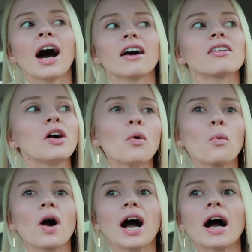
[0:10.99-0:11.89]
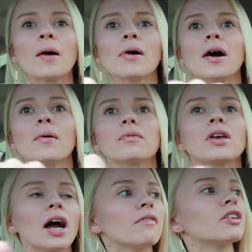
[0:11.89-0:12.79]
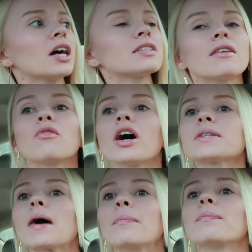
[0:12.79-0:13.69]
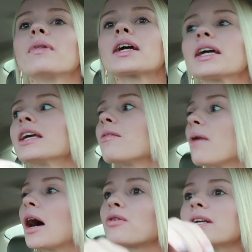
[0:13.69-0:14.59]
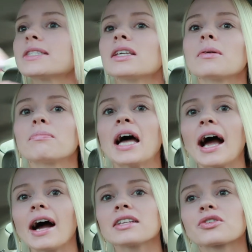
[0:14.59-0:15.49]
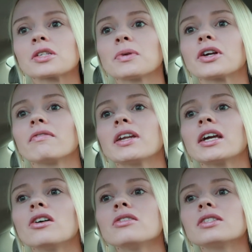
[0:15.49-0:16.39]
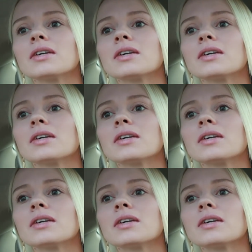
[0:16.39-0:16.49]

I don't know why, but if you guys have watched my like any of my recent past Krispy Kreme videos,